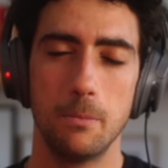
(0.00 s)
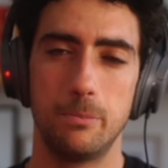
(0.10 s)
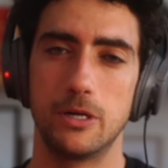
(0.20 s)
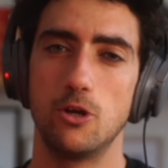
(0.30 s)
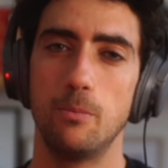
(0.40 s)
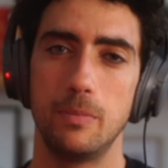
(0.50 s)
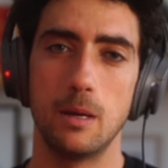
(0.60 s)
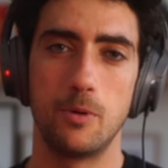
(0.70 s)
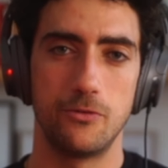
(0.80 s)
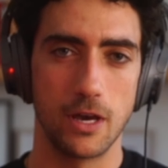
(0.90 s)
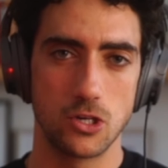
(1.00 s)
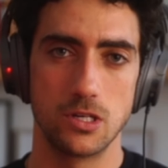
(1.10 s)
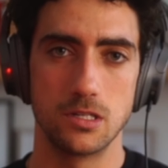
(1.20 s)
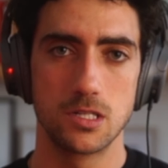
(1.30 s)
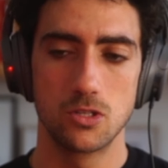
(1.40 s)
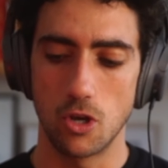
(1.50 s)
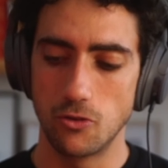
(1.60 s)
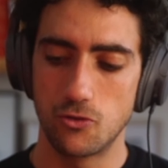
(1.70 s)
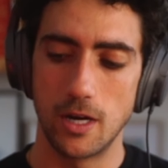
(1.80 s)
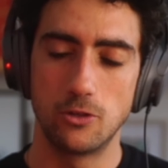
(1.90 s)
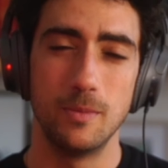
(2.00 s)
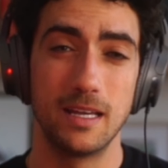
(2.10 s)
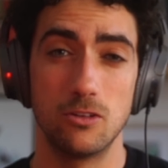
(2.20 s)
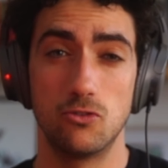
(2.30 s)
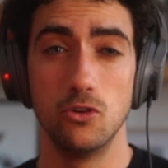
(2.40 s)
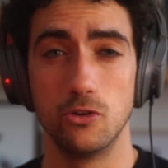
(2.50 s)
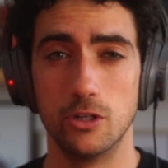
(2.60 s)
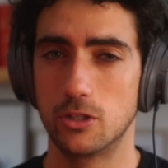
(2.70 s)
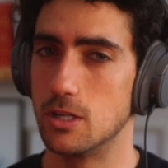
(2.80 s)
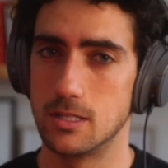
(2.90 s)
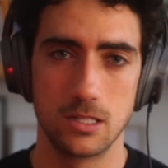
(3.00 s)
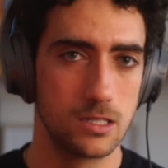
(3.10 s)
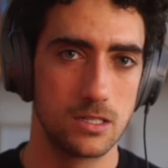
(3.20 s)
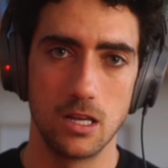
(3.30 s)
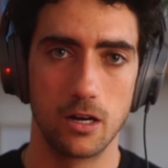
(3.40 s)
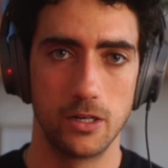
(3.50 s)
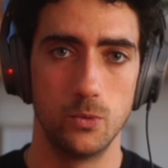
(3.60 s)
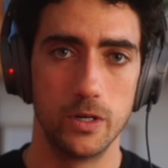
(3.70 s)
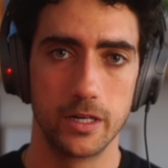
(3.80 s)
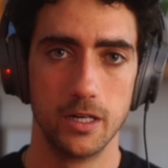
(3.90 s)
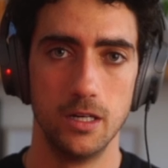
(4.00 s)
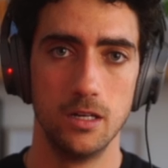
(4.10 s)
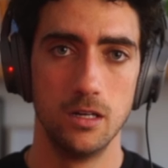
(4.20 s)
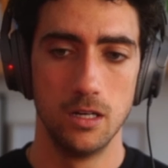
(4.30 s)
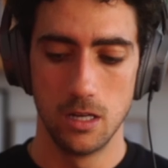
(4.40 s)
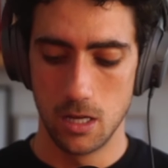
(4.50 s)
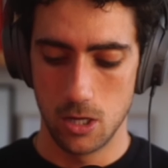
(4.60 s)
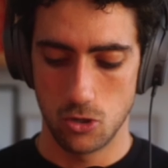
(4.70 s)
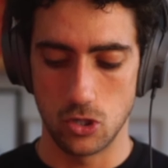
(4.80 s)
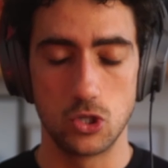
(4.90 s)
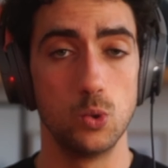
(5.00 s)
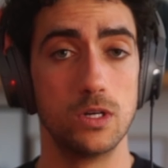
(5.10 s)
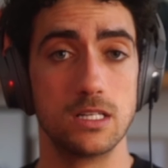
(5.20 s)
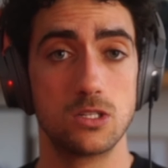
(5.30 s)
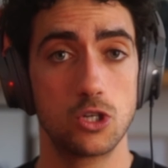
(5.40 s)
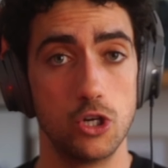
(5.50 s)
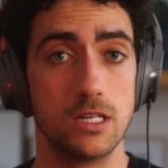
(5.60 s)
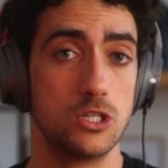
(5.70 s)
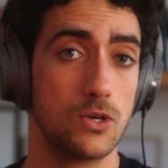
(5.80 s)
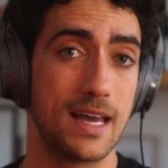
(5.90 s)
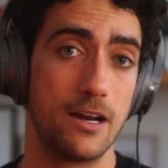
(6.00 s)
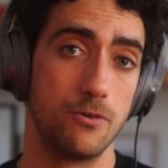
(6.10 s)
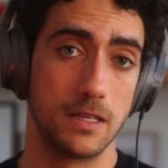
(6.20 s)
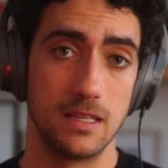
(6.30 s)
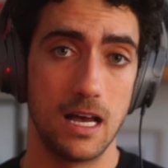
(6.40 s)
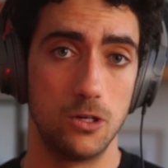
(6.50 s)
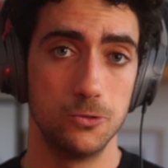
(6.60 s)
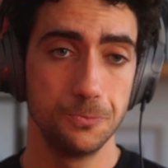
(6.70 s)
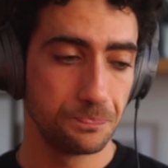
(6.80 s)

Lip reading: But don't be a perfectionist. Don't try to make it too good because it's not going to work. Just do it as good as you can right now.